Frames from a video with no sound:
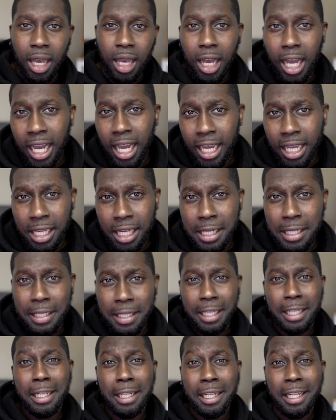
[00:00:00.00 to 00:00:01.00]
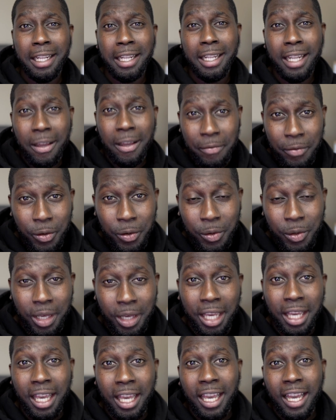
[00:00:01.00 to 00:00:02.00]
I still love you.
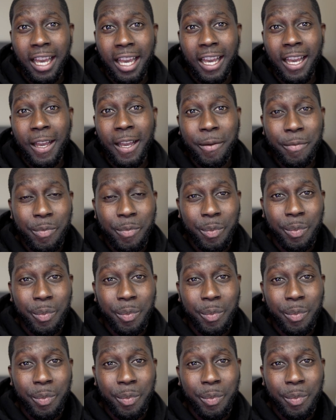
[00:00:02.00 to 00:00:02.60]
I